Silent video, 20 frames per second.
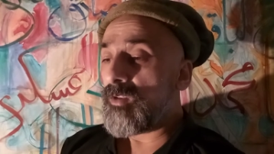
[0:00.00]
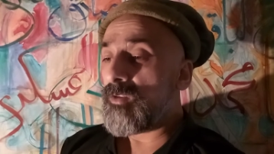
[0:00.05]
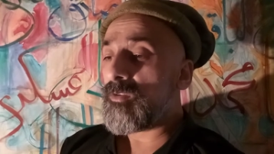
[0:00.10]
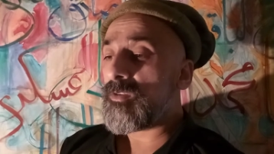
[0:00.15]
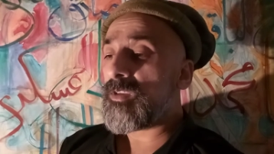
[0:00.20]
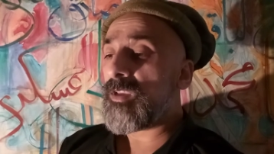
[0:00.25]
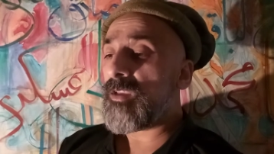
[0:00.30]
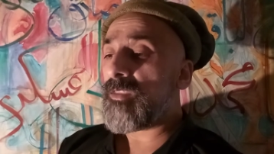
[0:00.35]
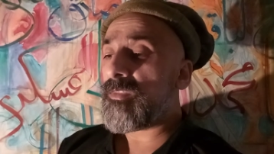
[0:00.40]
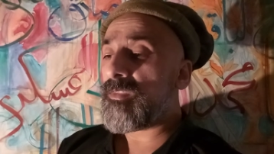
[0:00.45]

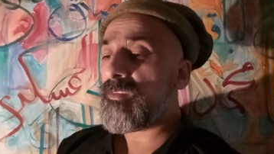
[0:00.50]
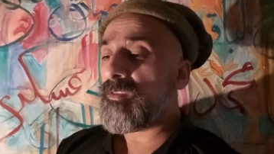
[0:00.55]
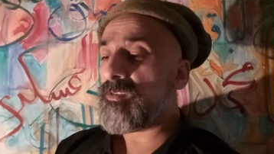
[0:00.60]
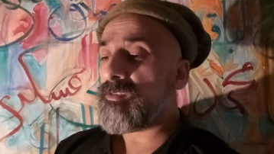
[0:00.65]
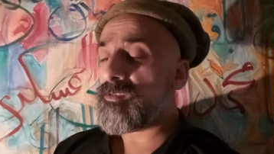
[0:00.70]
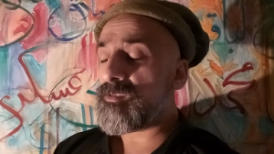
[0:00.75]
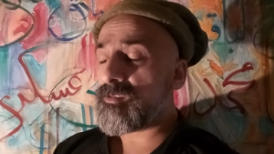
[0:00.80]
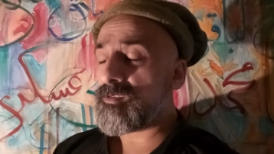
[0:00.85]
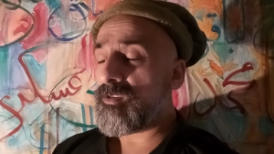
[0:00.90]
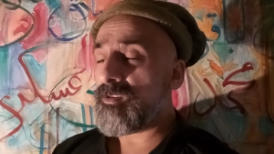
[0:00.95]
Look at
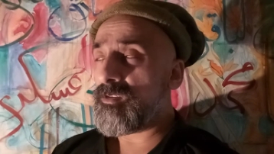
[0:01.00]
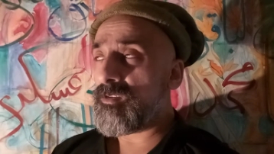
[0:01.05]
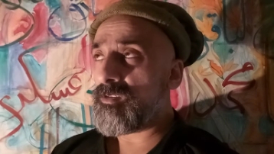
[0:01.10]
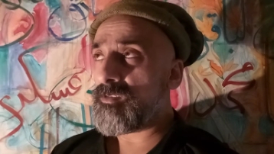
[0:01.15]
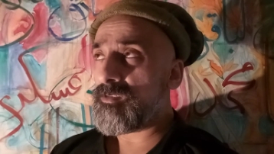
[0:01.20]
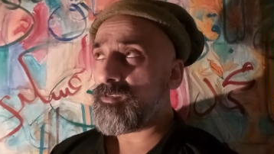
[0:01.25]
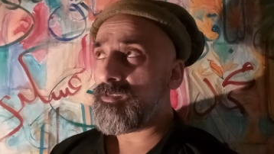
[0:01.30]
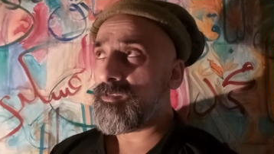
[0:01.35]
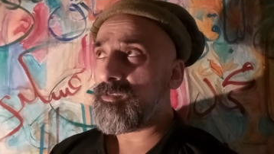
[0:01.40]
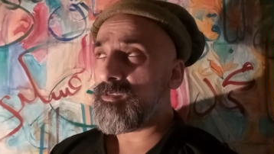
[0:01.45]
the
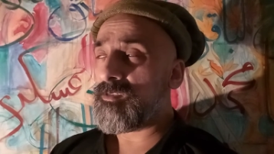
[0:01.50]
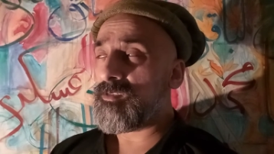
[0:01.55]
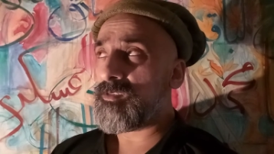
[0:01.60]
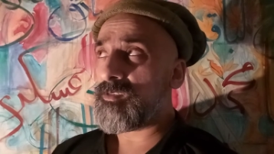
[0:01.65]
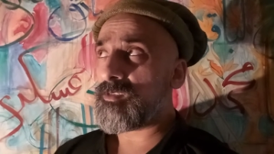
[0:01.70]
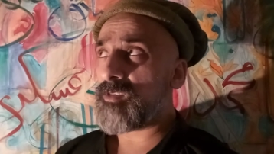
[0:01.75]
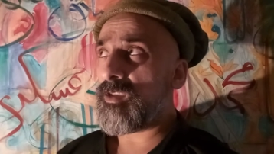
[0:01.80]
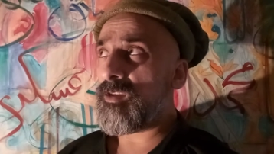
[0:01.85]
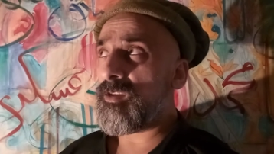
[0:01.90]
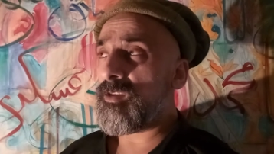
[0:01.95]
stars in the
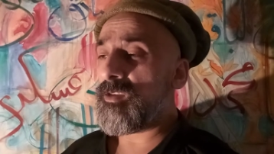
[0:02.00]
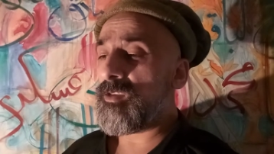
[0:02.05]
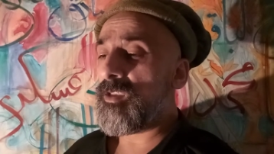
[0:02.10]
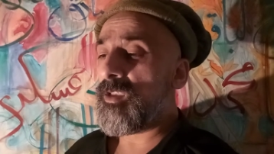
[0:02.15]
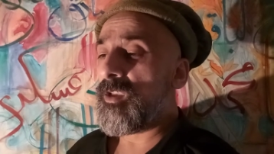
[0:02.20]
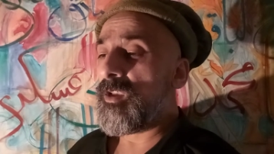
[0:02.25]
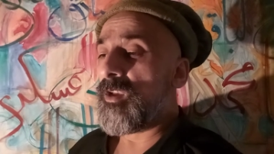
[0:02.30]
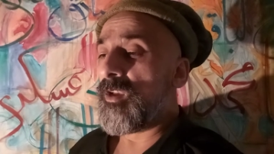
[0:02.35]
sky